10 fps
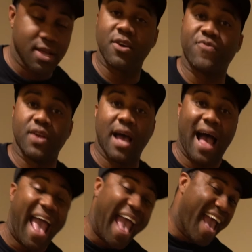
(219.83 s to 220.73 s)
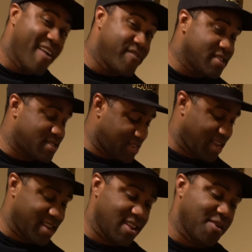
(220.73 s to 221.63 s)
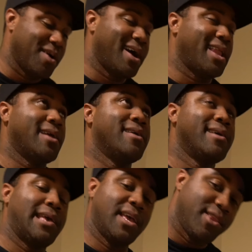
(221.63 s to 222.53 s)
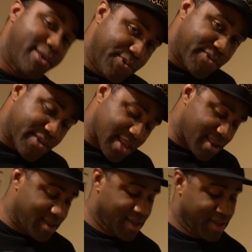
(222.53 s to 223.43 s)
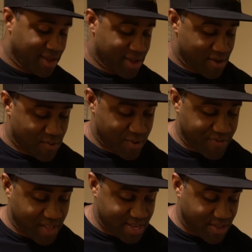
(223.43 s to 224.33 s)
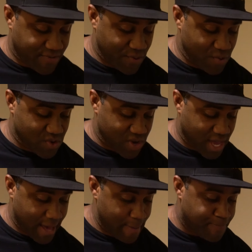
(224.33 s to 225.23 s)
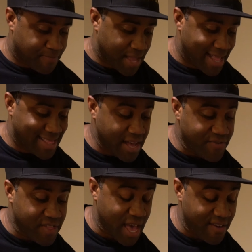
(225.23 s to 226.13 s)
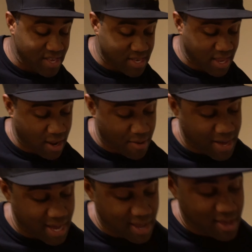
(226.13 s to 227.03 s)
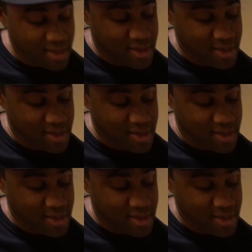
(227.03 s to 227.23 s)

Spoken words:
different. I haven't seen anybody in Houston with this diffuser yet. I definitely haven't seen anybody